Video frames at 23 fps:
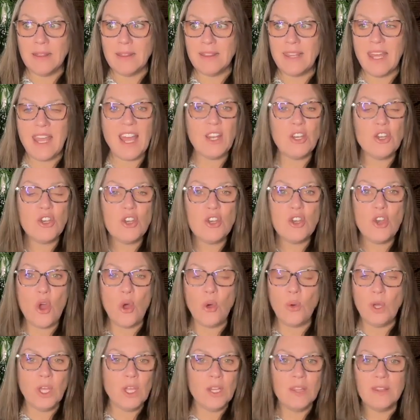they had
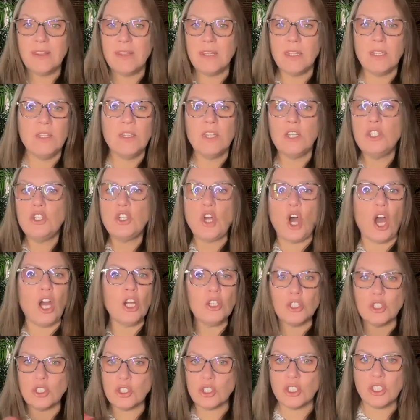no, the
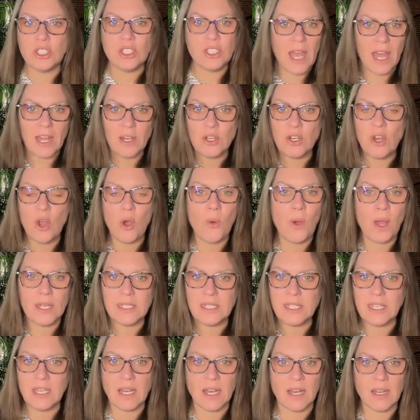doctors had no
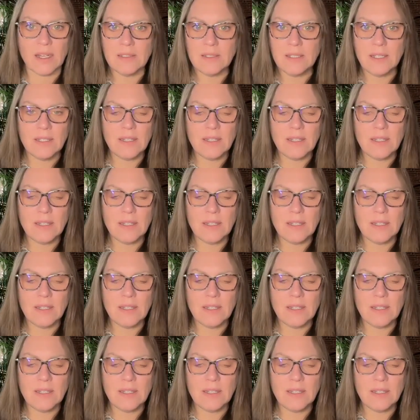idea.